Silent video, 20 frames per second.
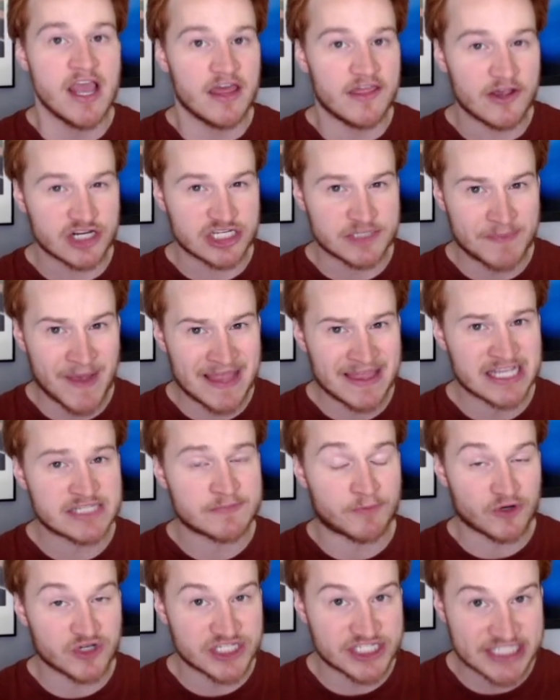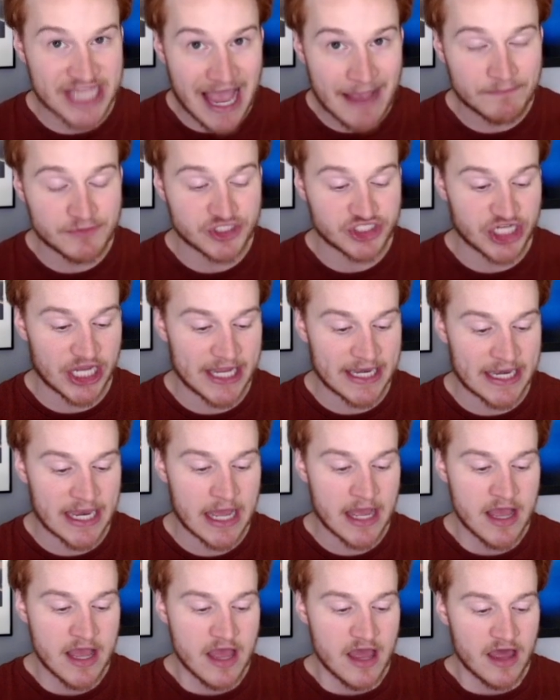There's been this
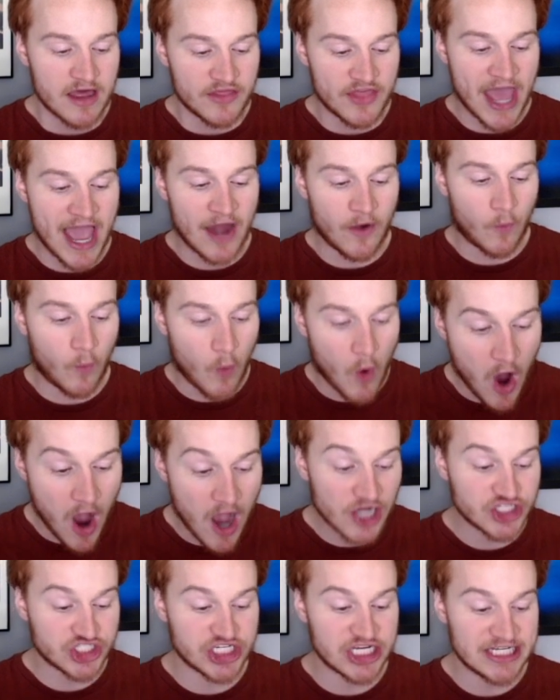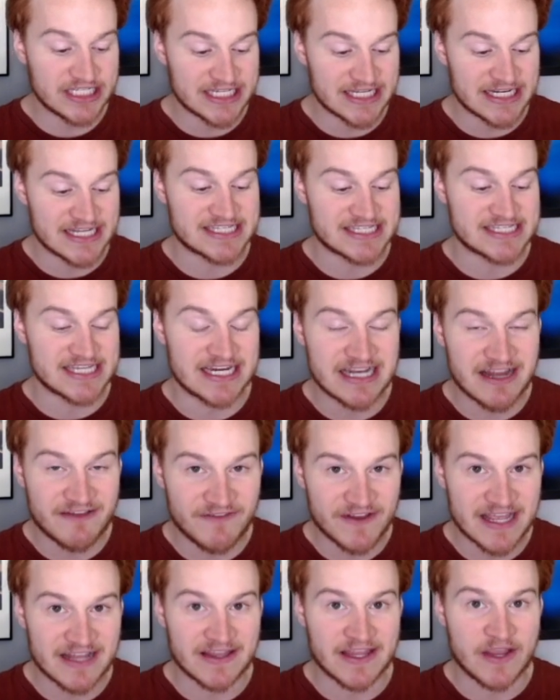perception that Washington is
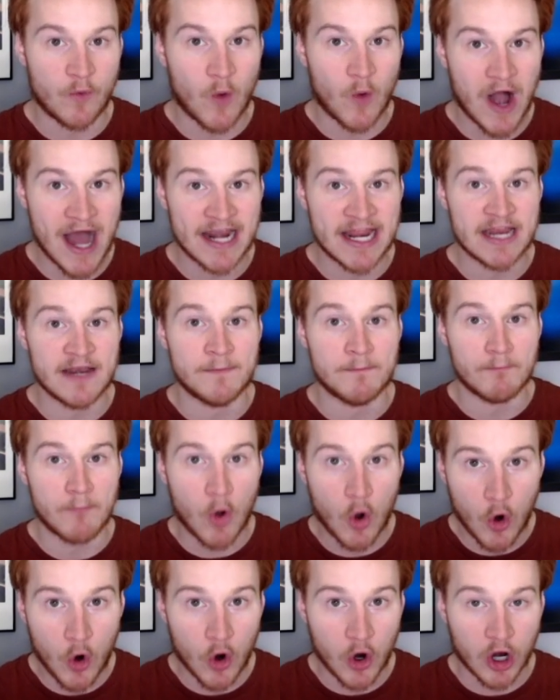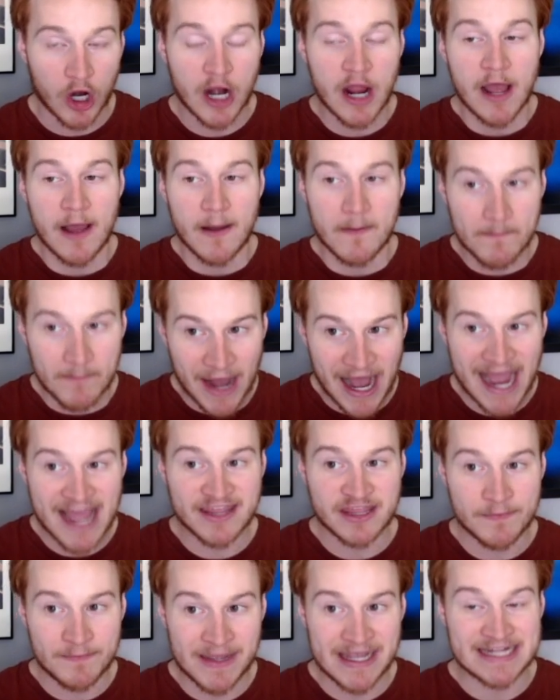significantly wanted more by
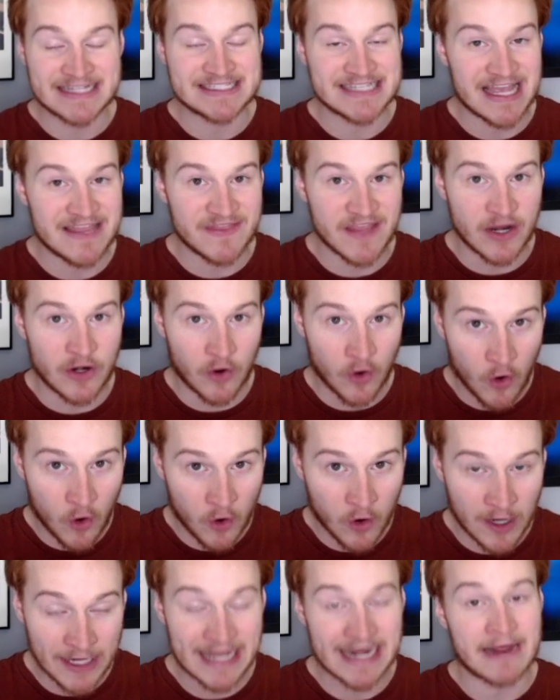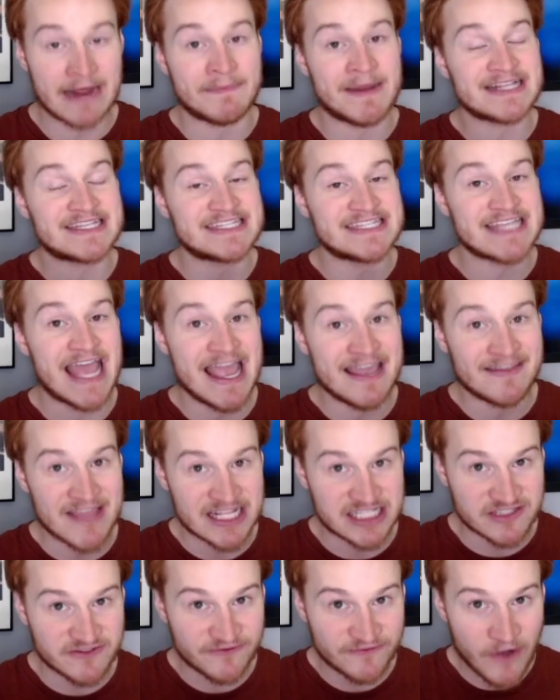the Big Ten than Oregon. I'm not saying
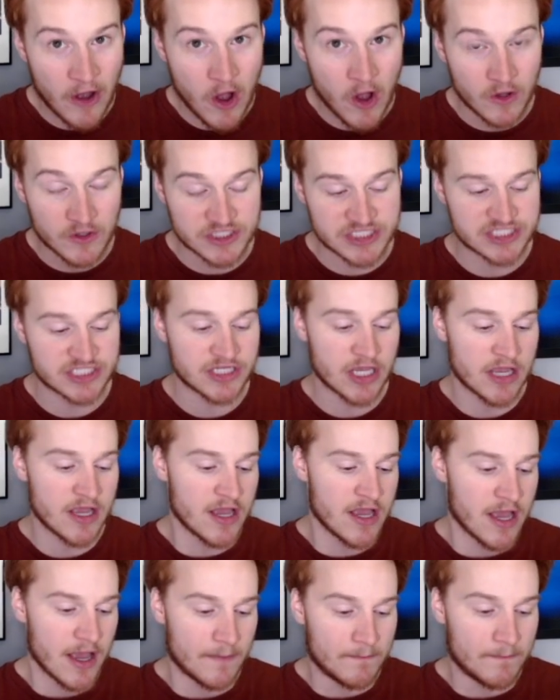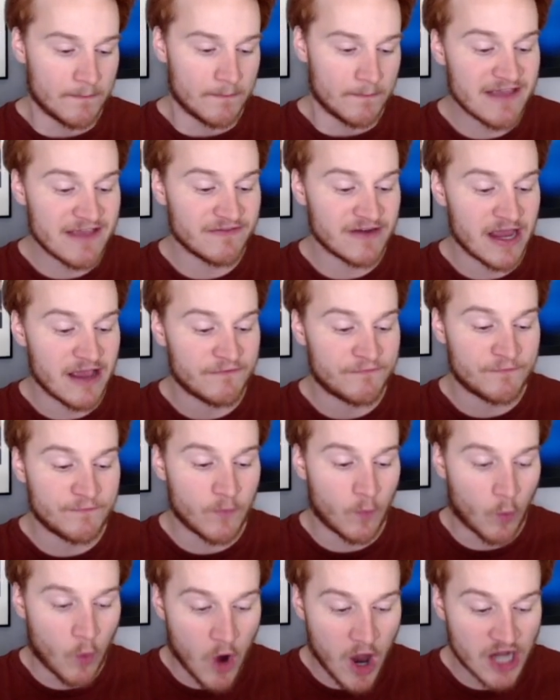that's false, but even if
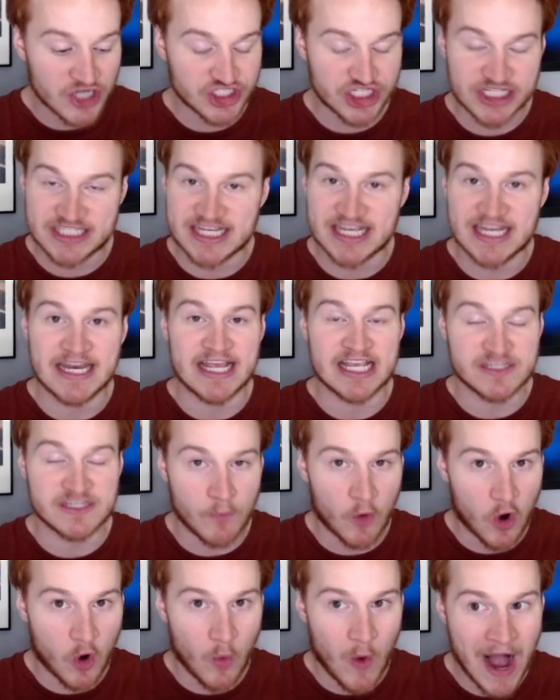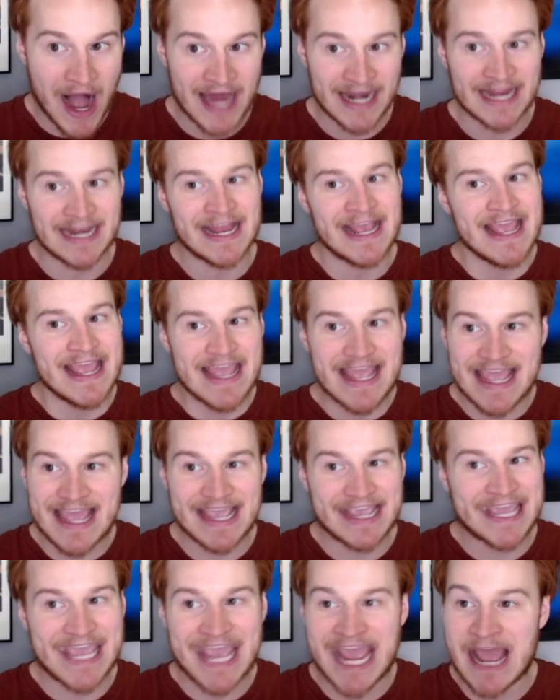Washington is more wanted,
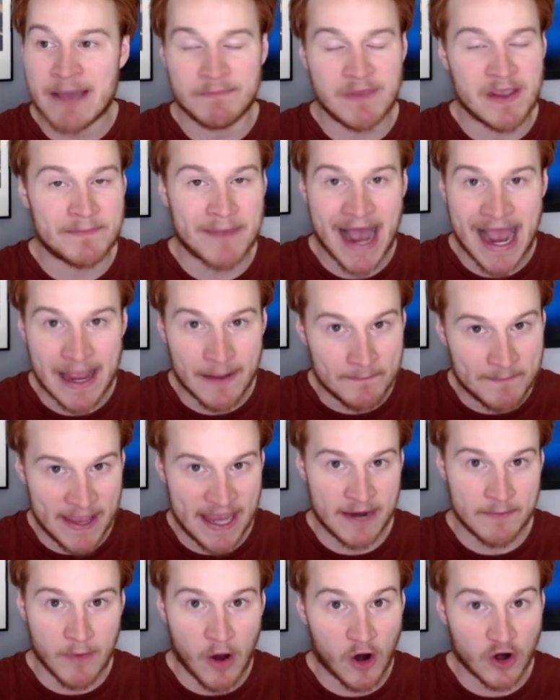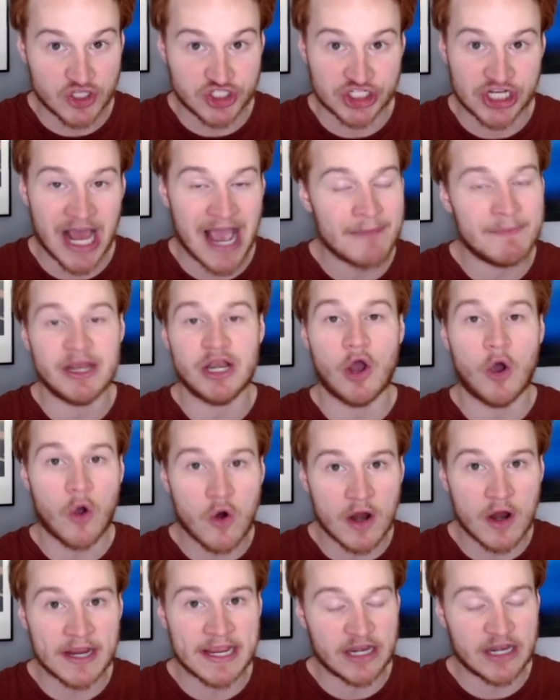it can't be by a big margin. I mean,
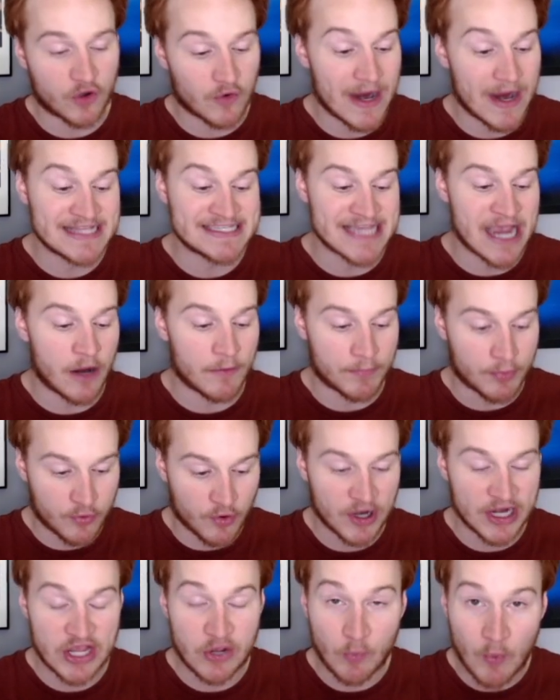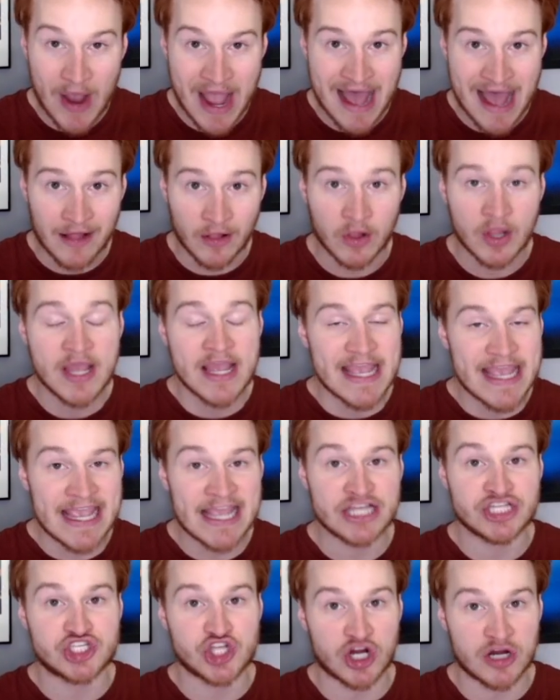Oregon grades out pretty well
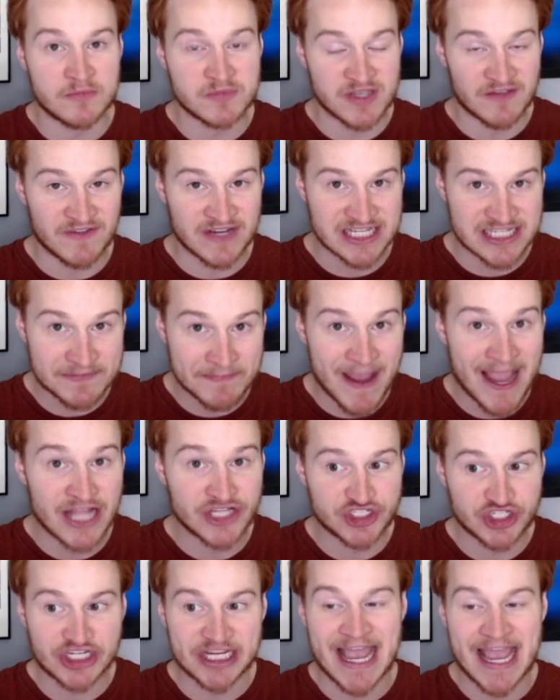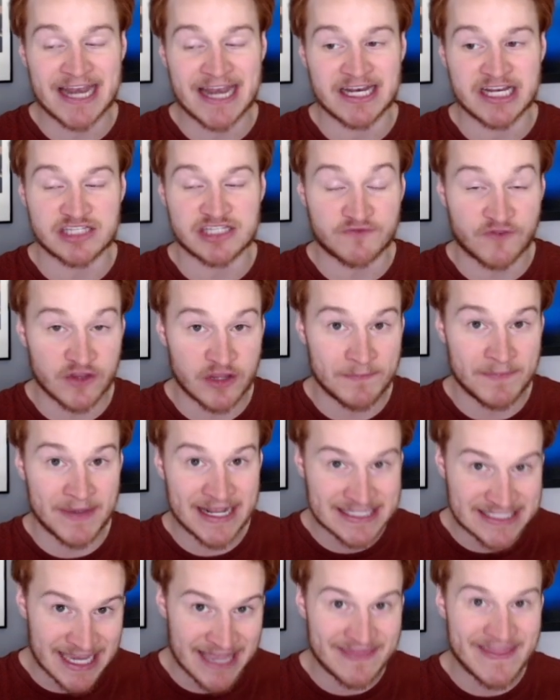in terms of expansion candidates for the
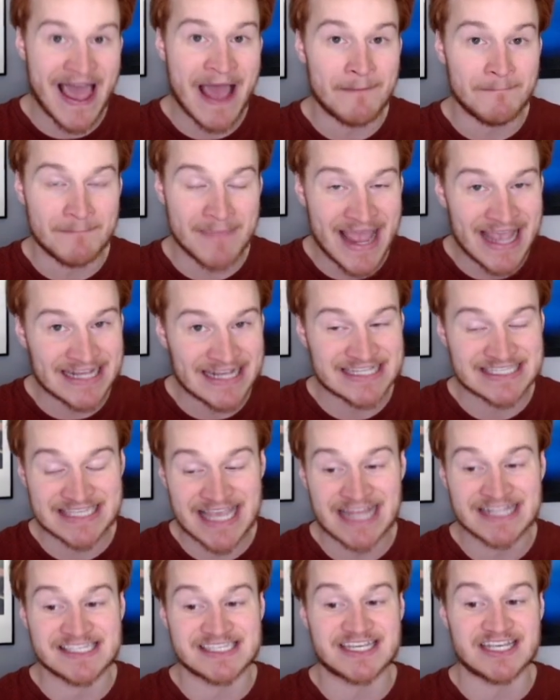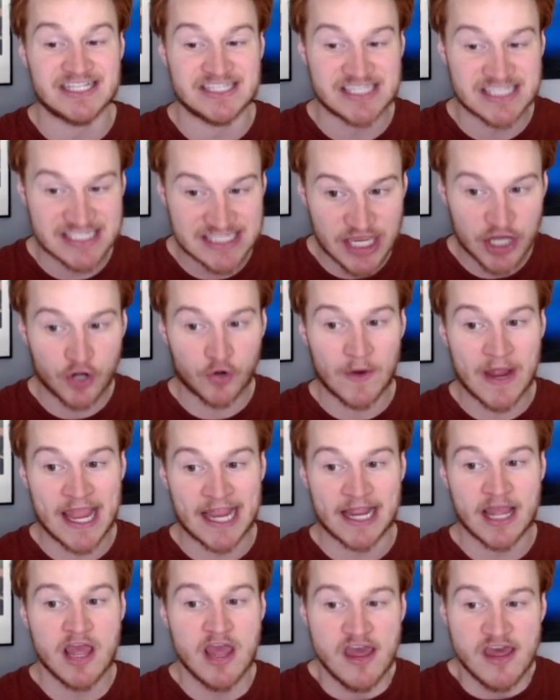Big Ten. That makes sense
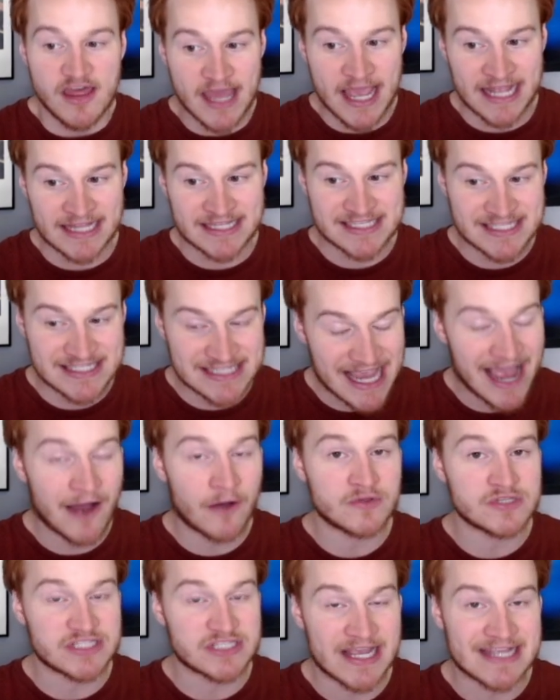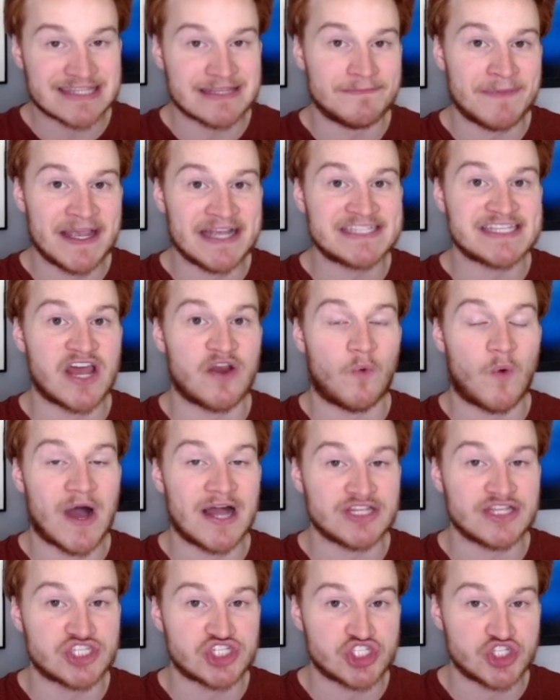considering it sounds like the Big Ten
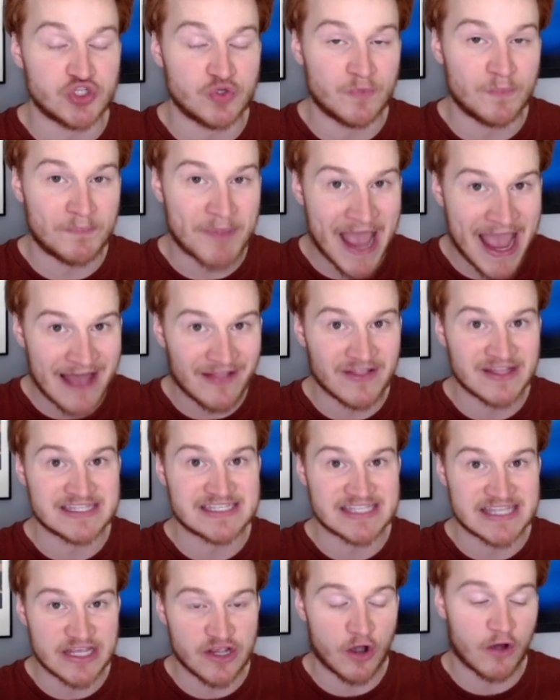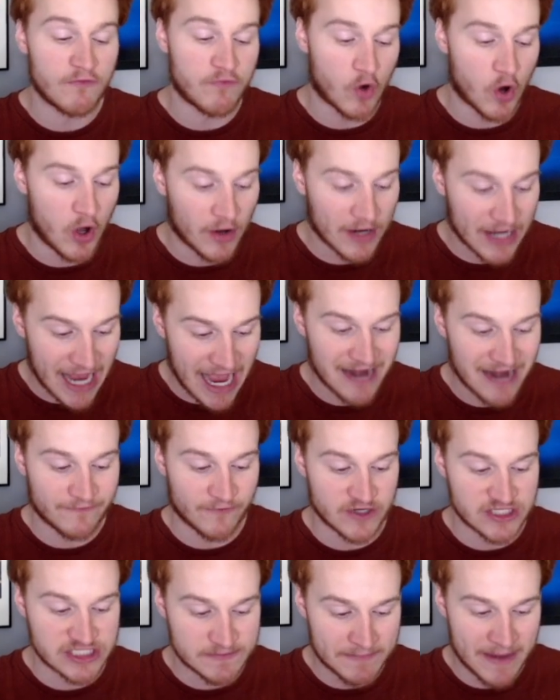wants to balance the overall
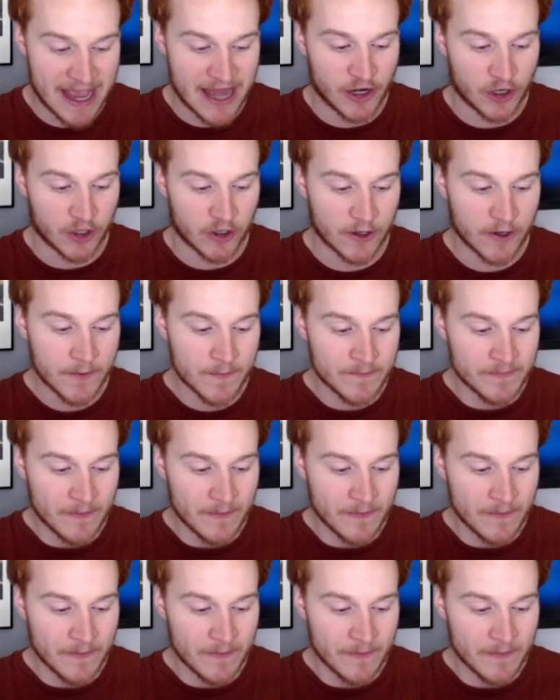conference better.